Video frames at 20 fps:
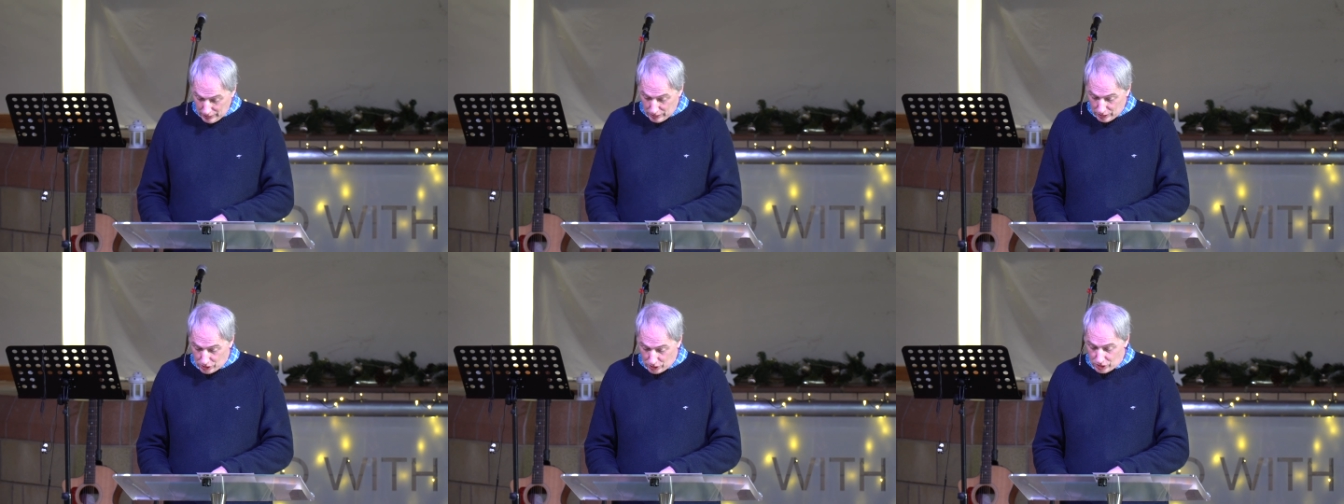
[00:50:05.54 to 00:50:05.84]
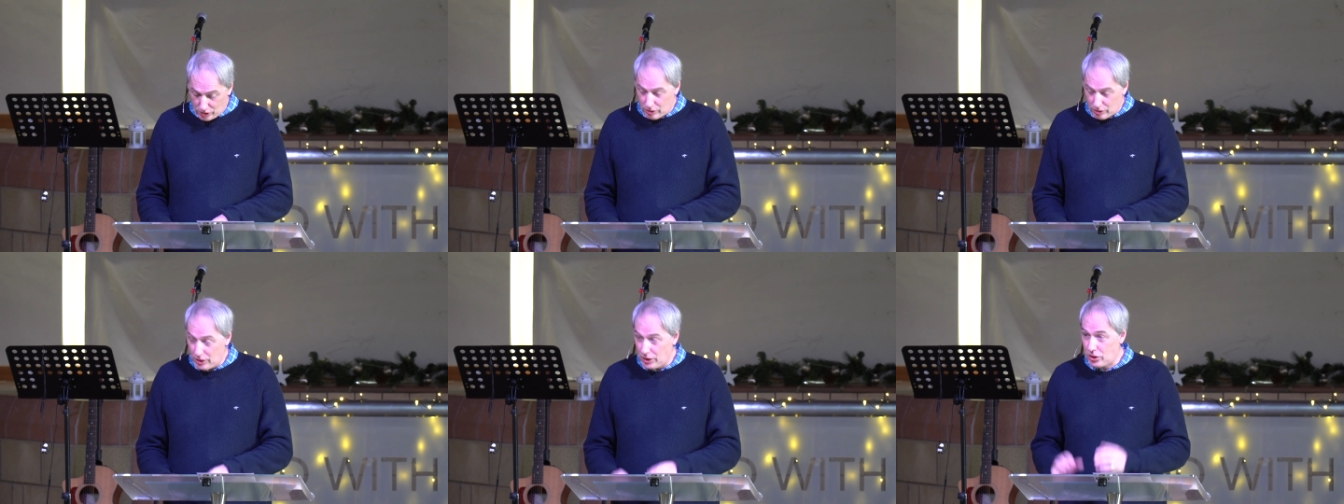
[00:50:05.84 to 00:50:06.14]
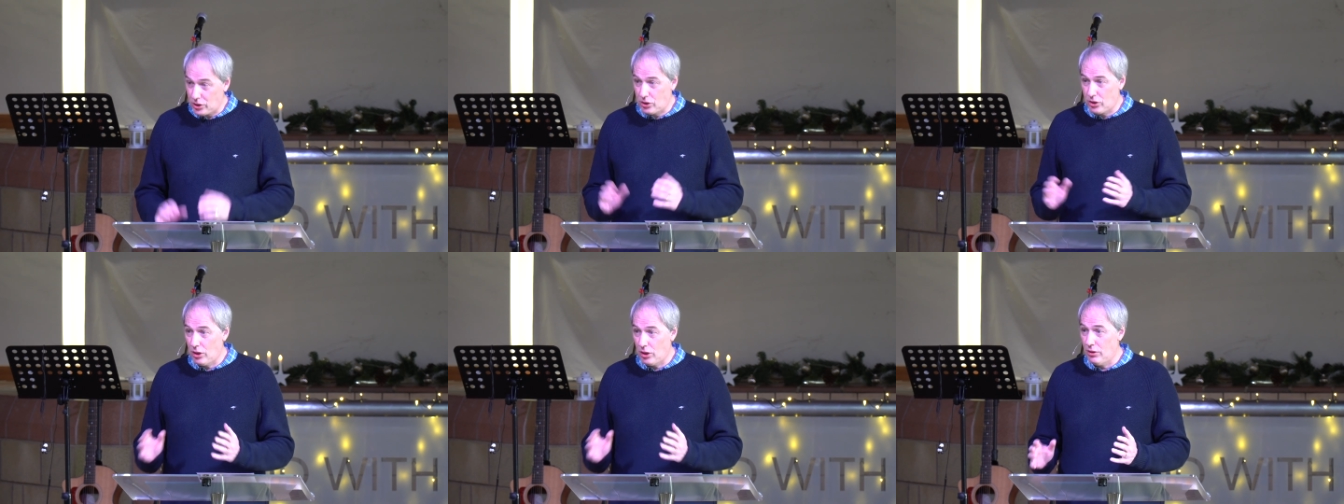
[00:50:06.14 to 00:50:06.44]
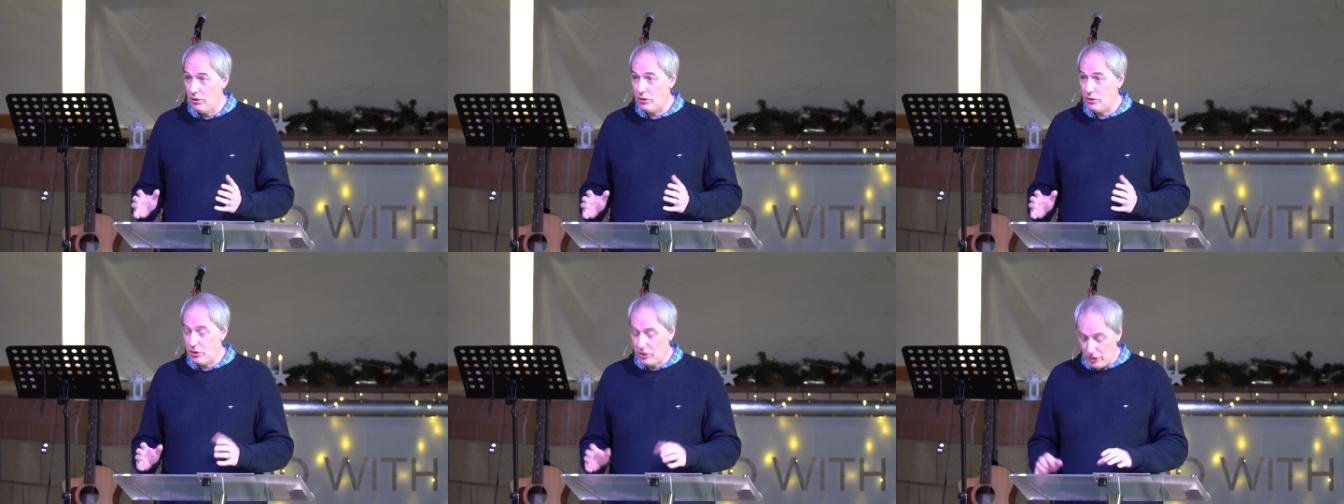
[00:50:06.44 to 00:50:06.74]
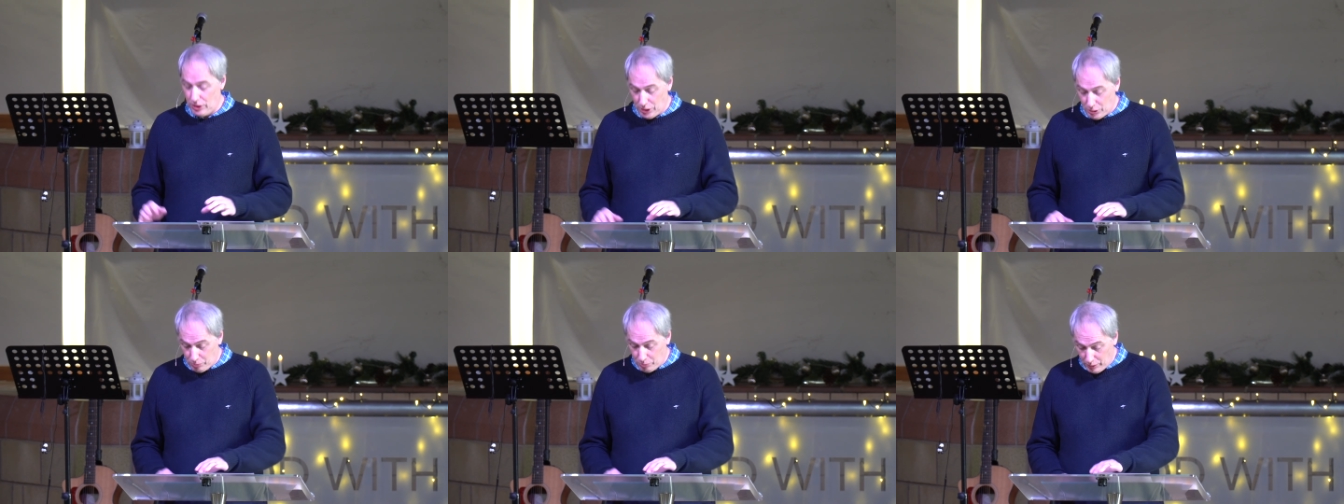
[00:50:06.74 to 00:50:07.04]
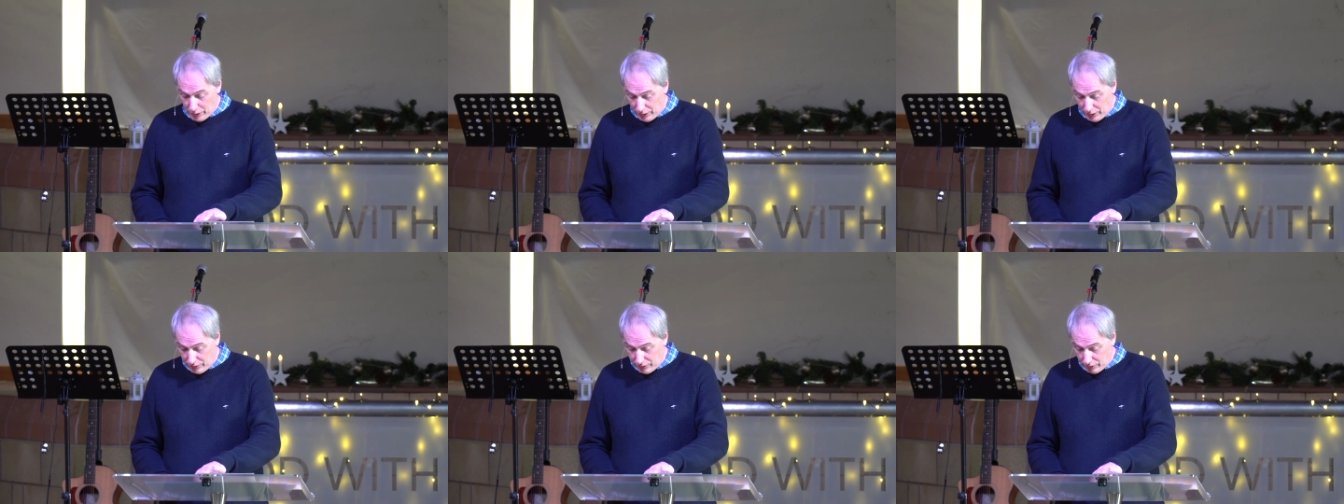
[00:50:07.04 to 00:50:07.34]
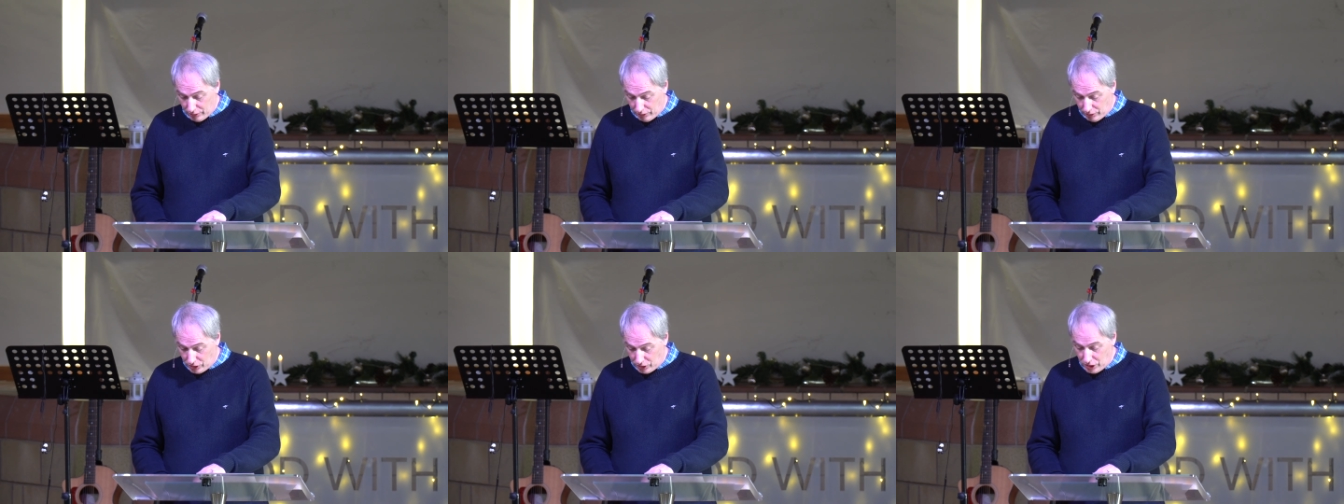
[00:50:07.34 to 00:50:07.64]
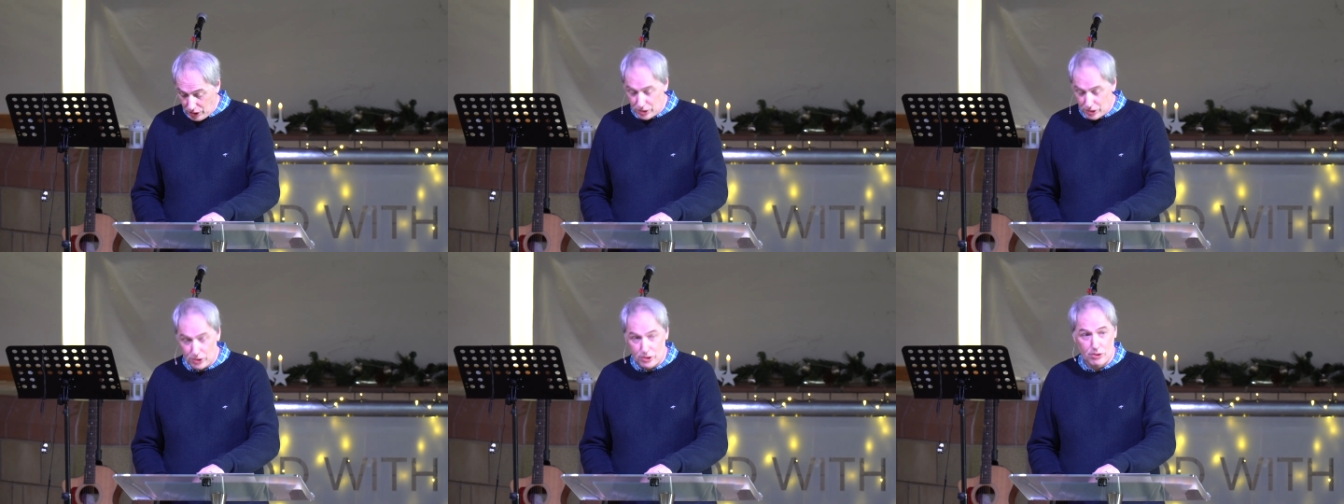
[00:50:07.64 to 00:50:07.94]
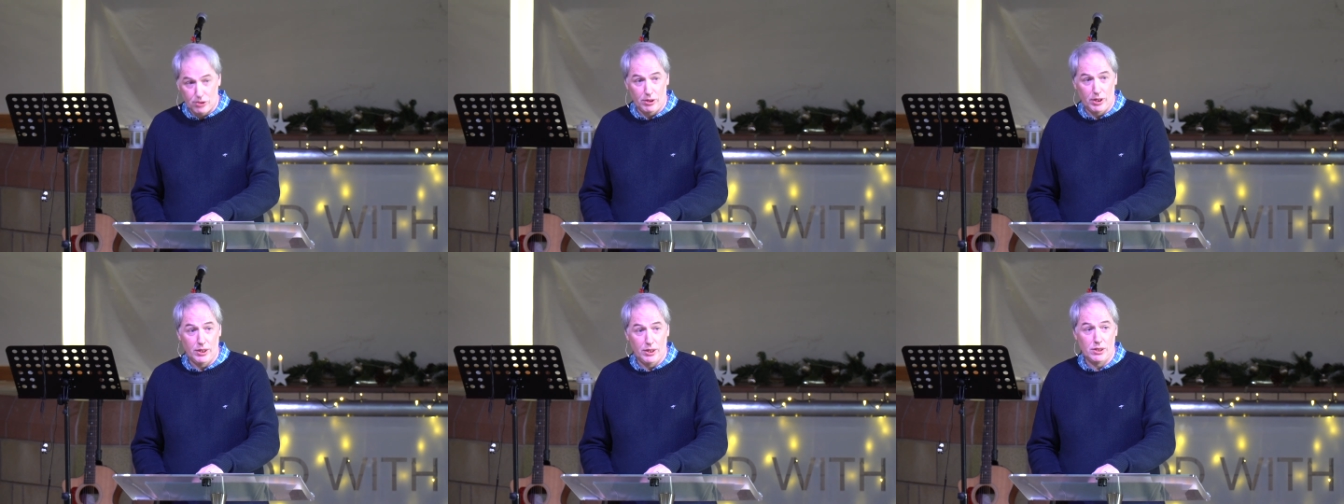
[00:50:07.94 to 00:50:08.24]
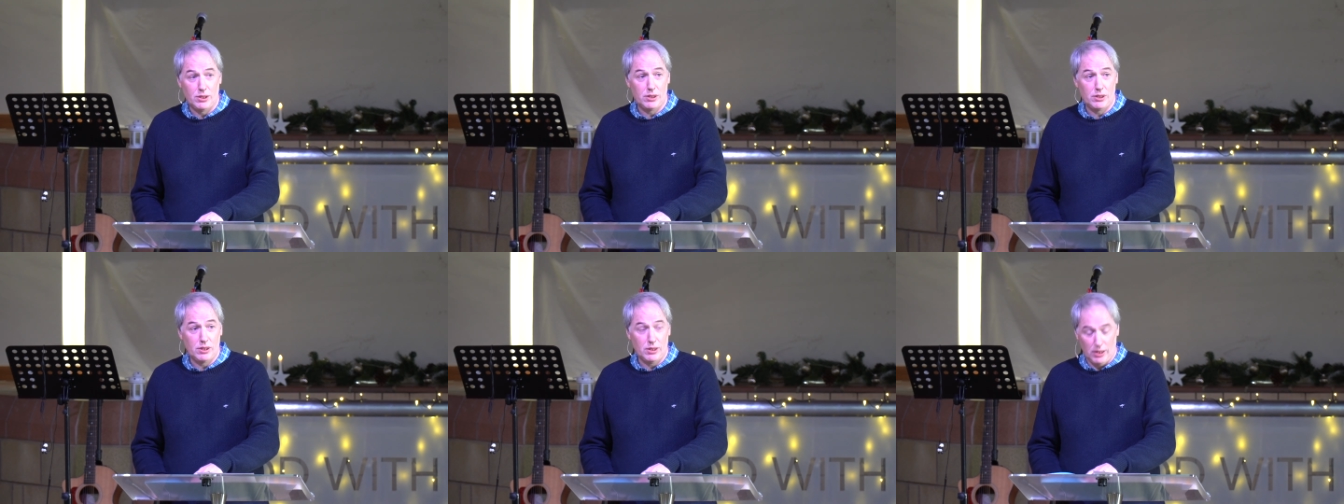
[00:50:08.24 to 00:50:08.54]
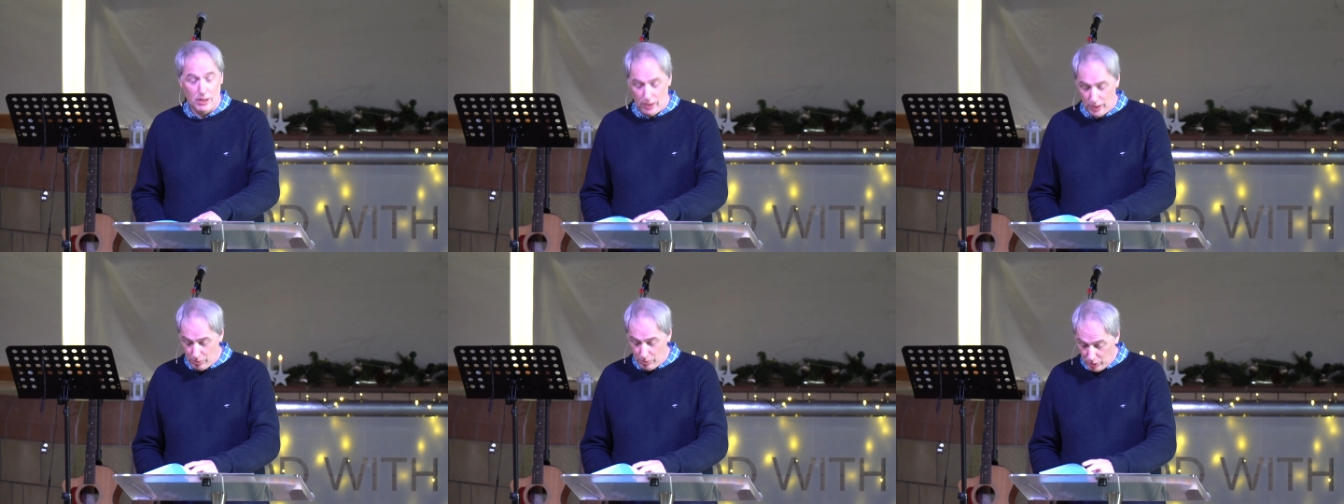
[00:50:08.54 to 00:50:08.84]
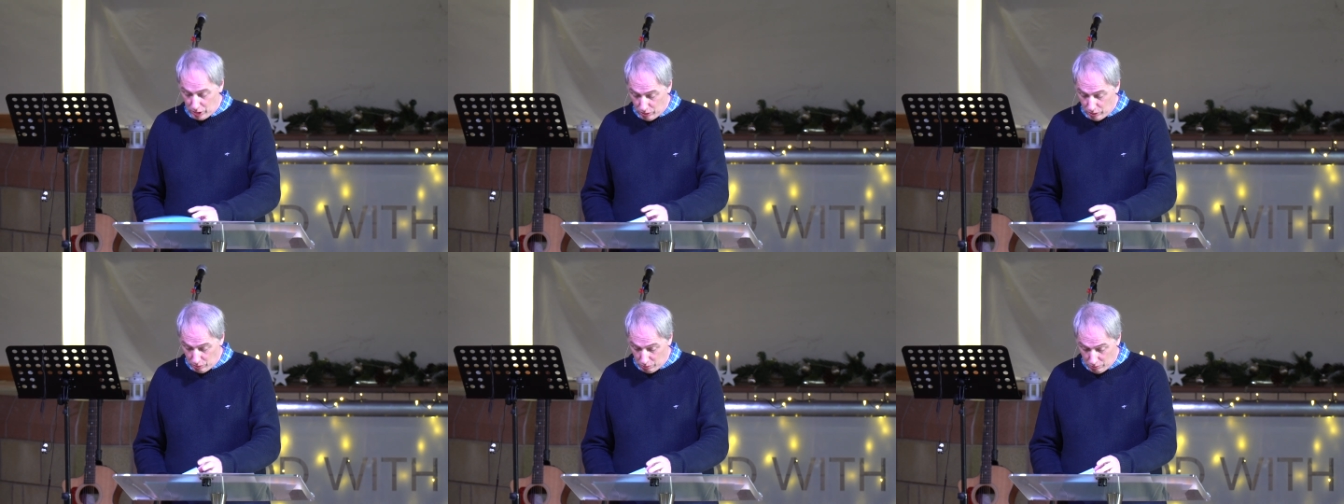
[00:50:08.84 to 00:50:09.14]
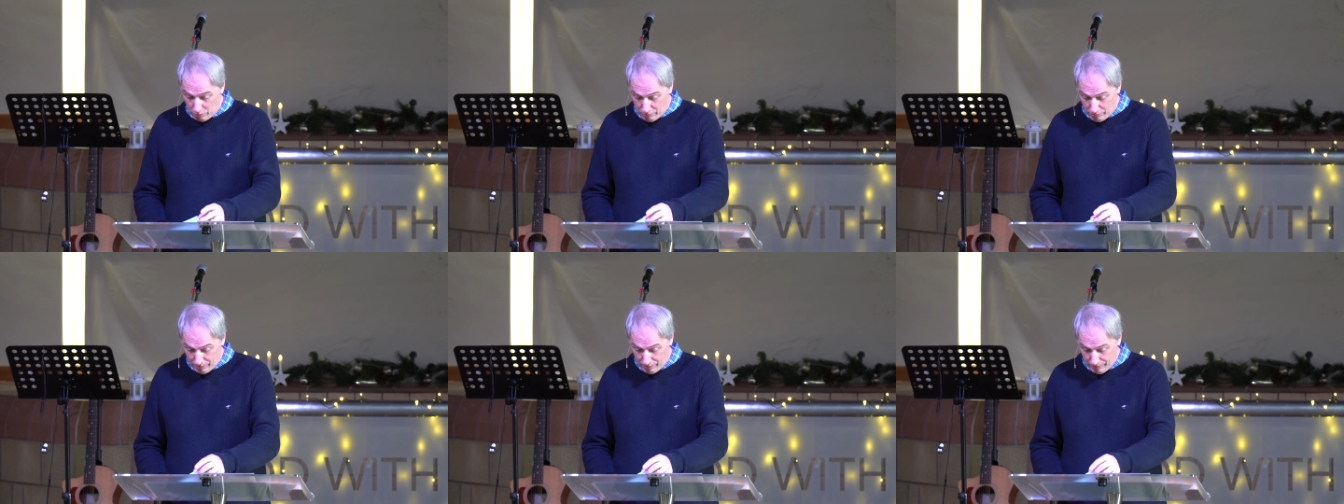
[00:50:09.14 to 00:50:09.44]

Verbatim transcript: This church is built on Jesus Christ and him alone.